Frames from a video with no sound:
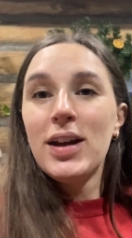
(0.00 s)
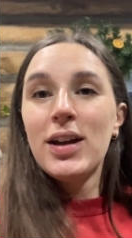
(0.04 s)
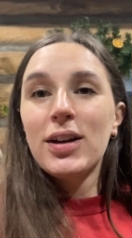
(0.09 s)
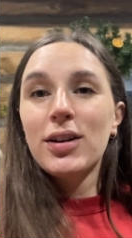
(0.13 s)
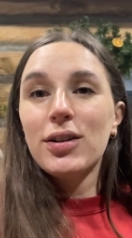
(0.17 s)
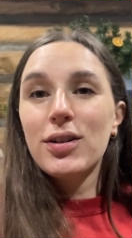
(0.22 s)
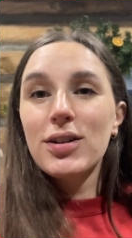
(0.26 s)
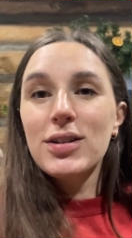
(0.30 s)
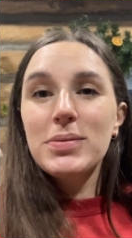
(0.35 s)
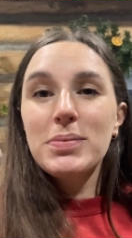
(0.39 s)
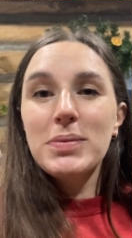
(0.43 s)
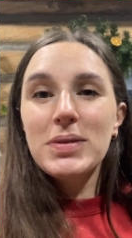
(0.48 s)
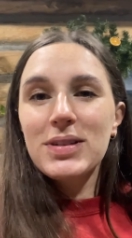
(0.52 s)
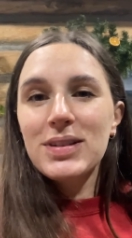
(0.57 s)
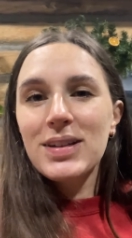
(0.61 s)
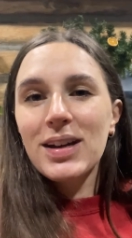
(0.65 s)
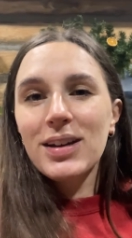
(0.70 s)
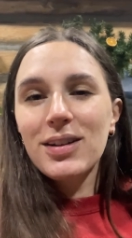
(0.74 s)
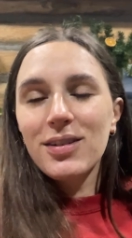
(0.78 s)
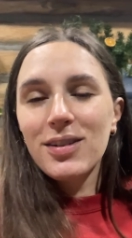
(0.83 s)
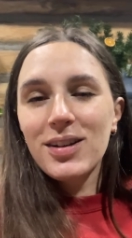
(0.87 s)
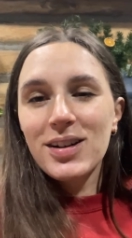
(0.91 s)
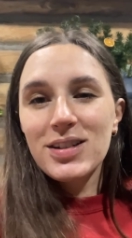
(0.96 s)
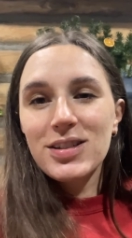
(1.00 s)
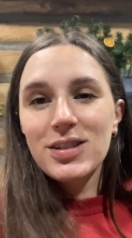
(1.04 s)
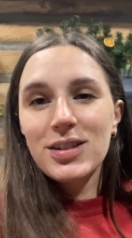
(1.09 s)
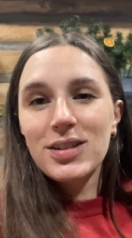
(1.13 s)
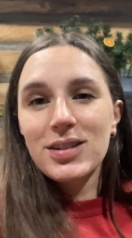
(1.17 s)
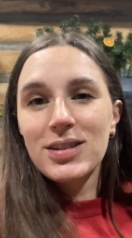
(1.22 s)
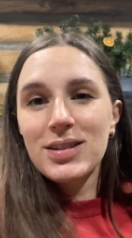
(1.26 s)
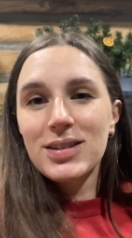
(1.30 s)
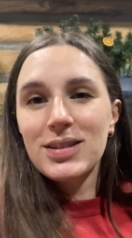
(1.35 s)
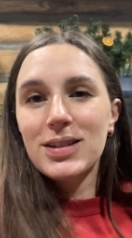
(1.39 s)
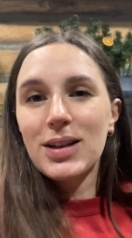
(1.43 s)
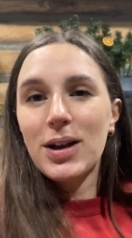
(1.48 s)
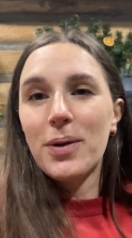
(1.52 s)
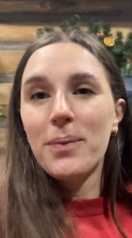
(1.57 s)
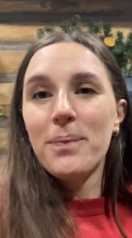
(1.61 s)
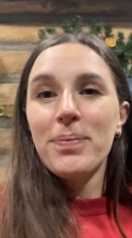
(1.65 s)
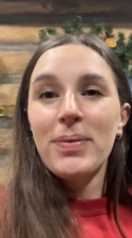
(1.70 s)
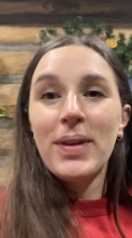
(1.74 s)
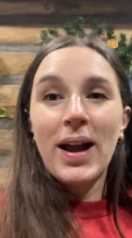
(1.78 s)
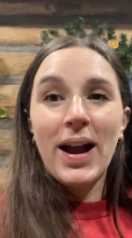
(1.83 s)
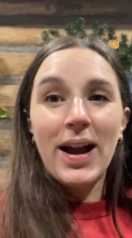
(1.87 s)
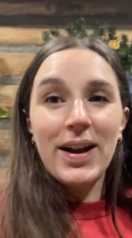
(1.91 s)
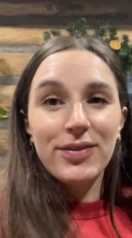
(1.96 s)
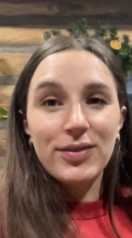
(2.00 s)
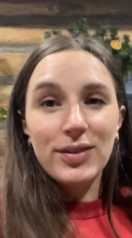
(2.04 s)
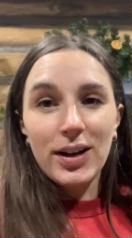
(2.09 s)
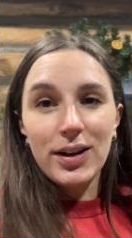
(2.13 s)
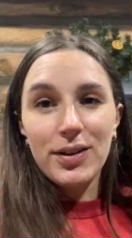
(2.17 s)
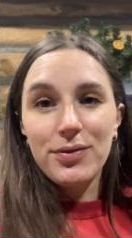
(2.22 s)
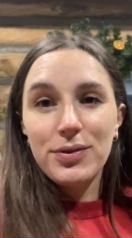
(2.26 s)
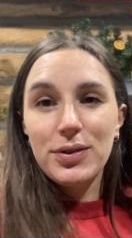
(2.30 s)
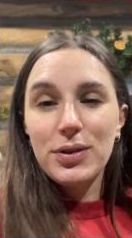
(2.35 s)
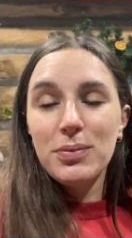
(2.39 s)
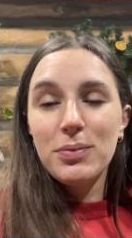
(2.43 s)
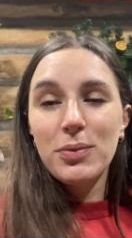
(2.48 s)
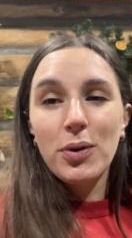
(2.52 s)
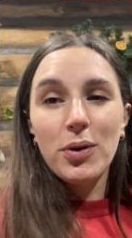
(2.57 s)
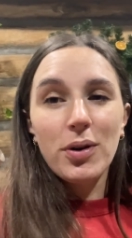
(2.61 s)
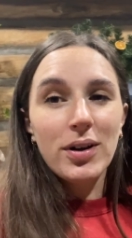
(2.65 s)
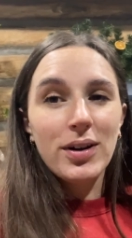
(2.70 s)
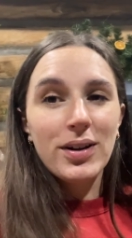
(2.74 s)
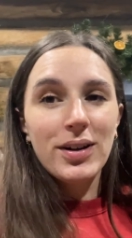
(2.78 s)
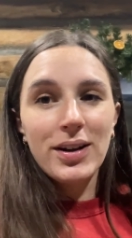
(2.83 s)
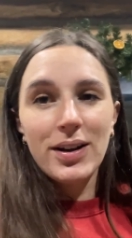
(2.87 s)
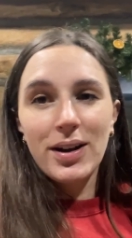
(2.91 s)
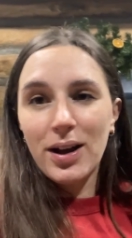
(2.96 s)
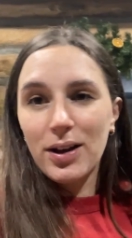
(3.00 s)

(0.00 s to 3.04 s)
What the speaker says: Christmas decorations. So I've got a few more.